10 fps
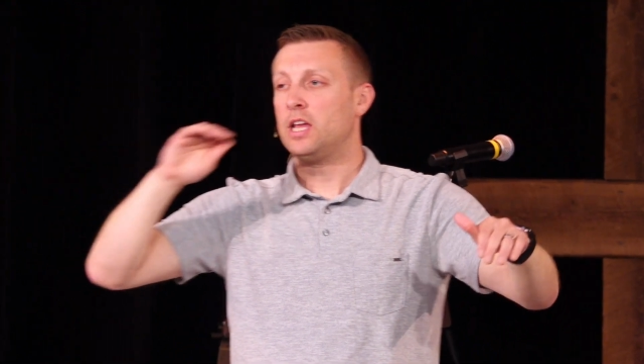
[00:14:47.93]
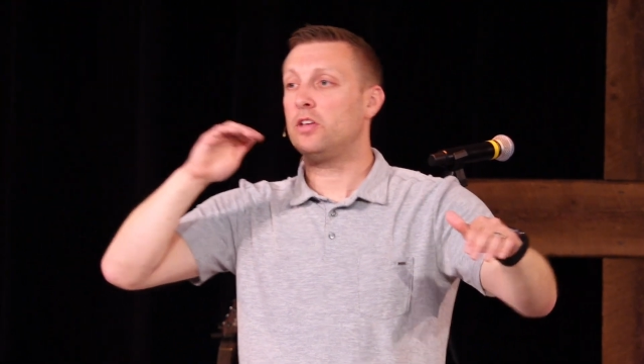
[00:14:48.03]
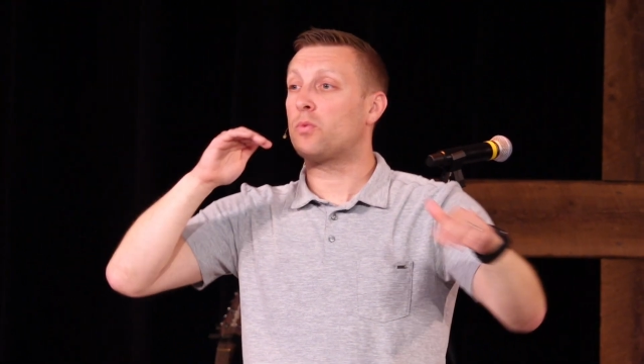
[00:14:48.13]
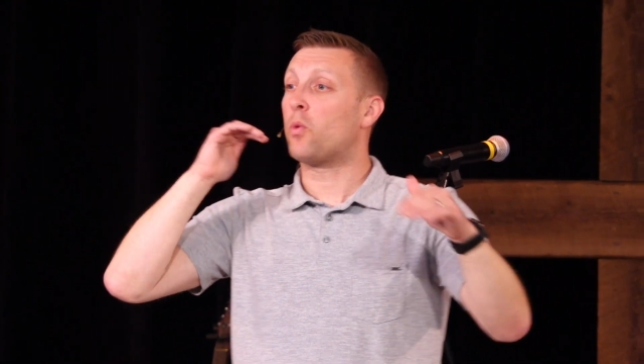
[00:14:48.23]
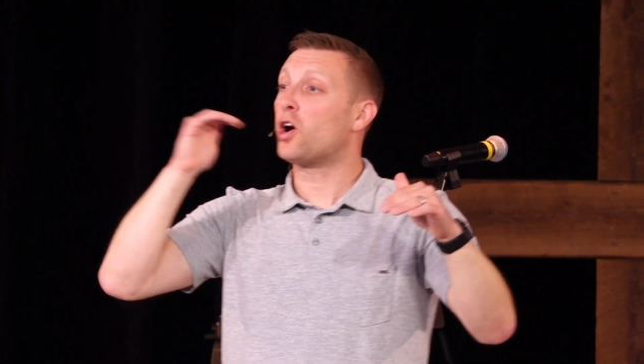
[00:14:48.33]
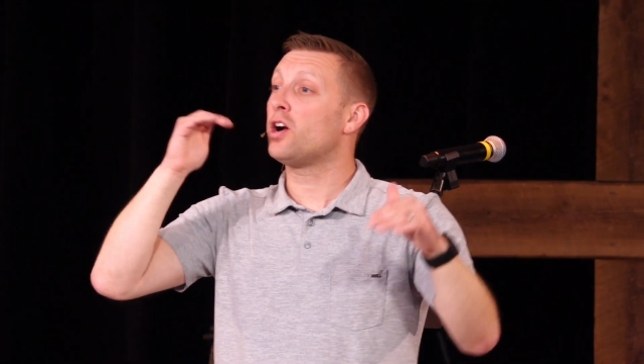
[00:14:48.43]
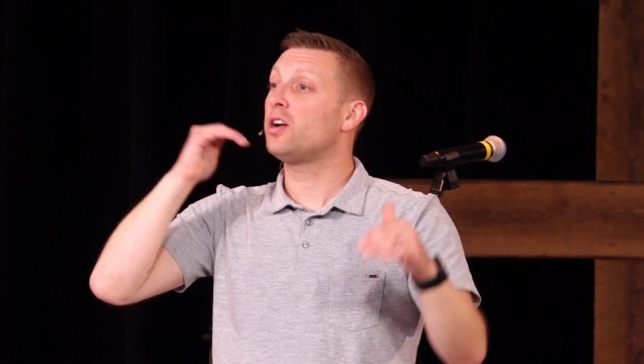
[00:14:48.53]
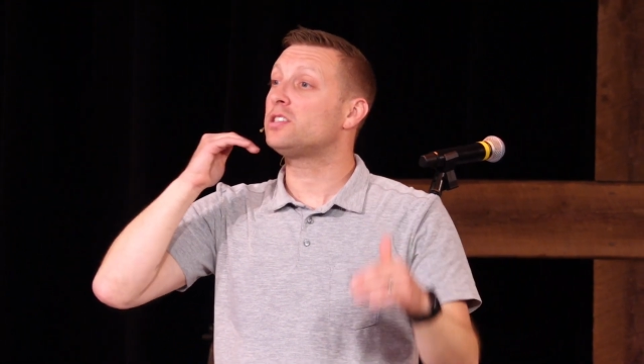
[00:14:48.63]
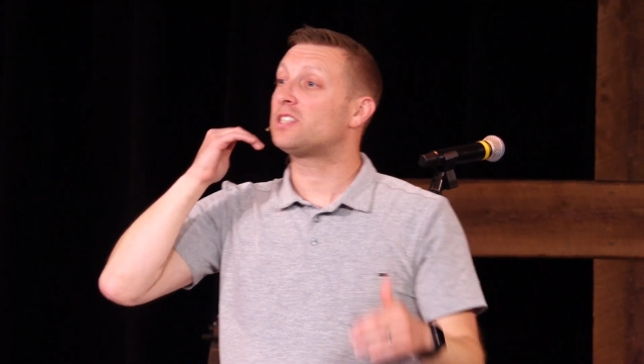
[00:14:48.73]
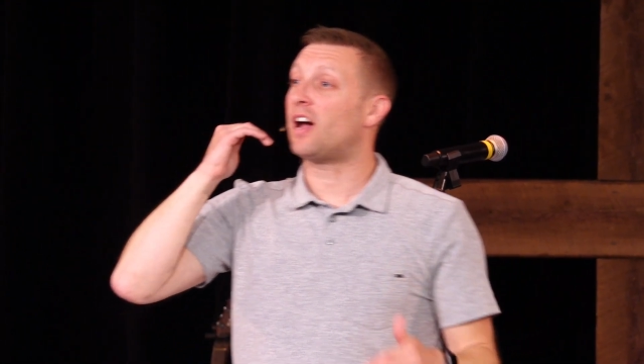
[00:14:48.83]
And his
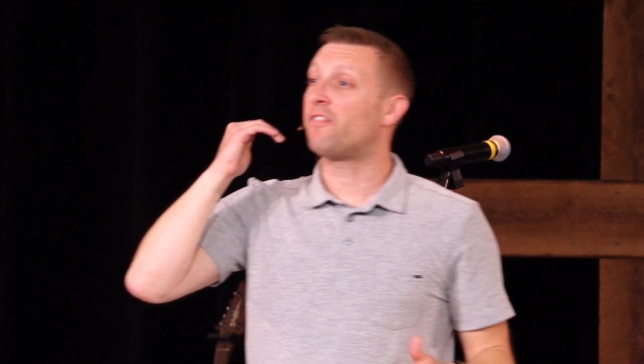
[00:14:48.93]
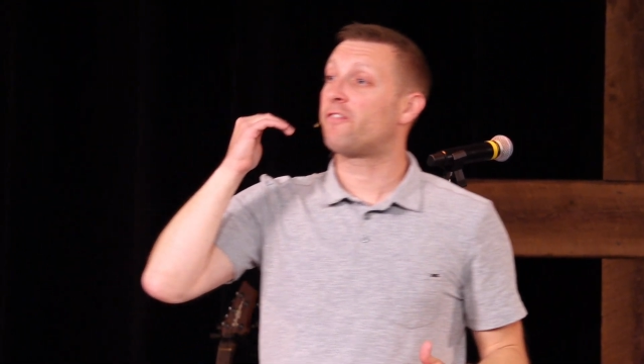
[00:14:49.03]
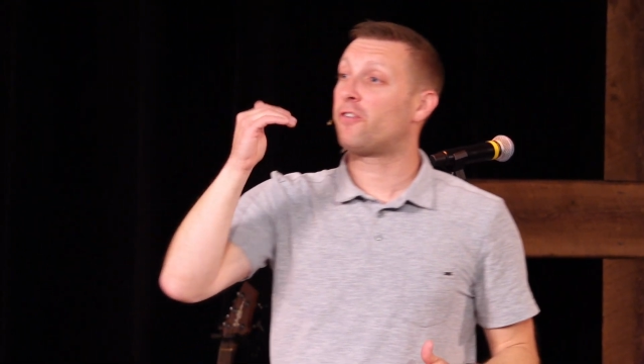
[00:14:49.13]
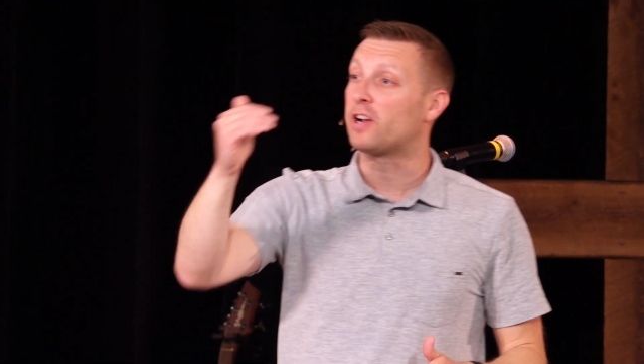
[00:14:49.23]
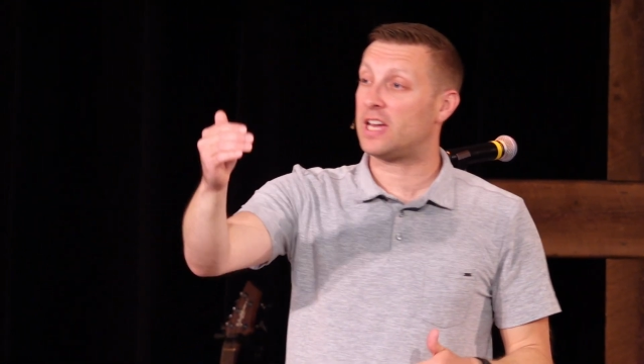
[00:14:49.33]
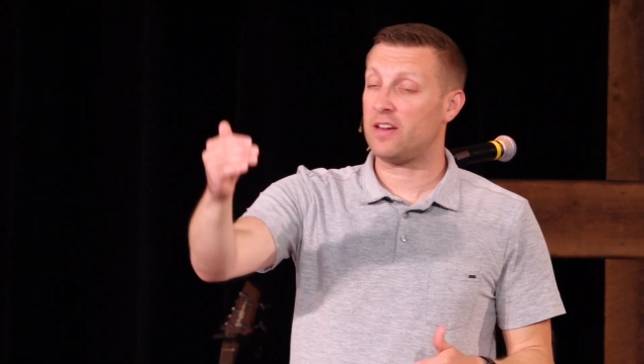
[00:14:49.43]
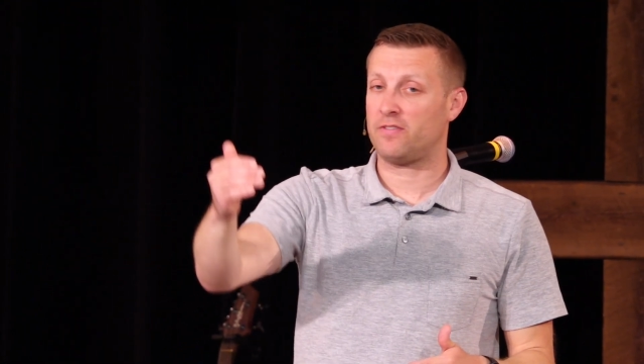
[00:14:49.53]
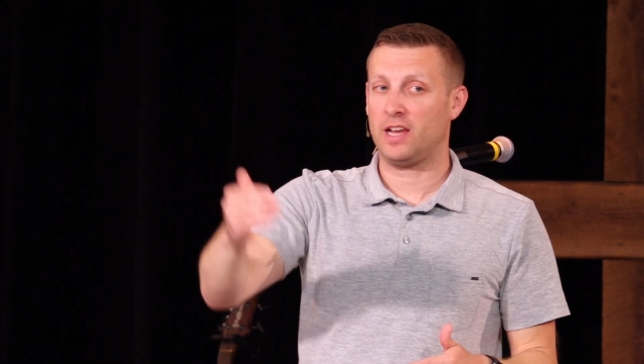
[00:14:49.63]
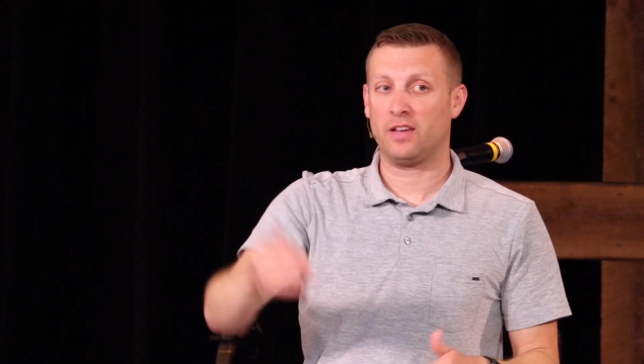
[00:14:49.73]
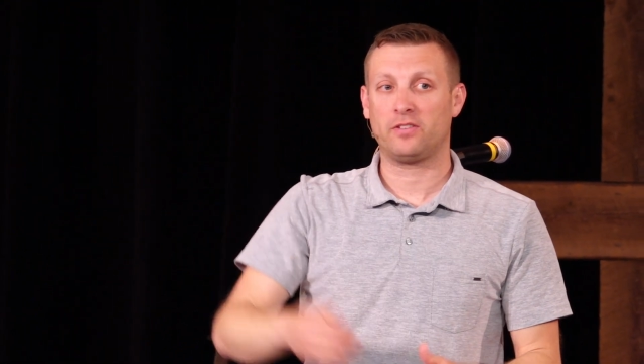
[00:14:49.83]
words of
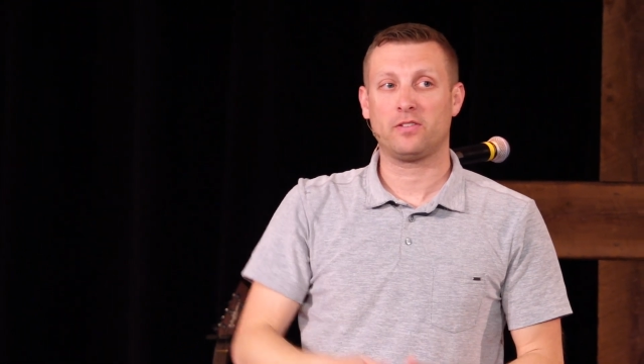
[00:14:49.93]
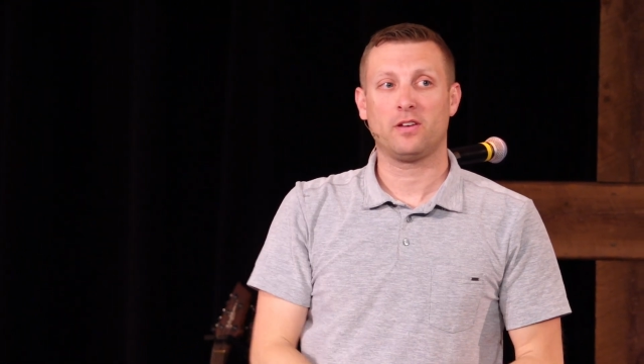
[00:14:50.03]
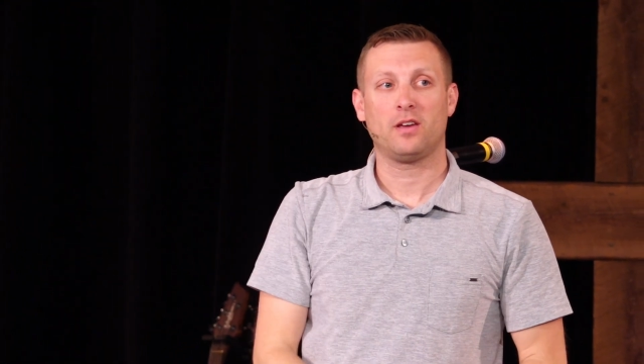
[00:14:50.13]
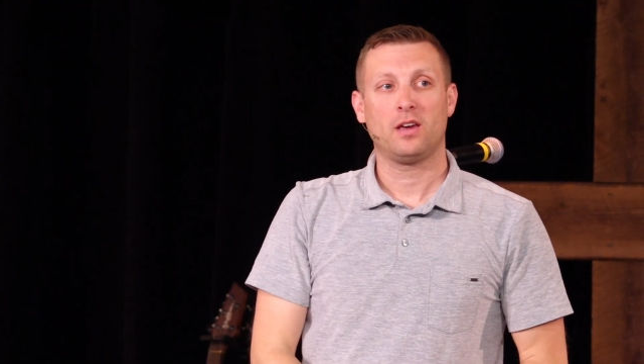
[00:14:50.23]
forgiveness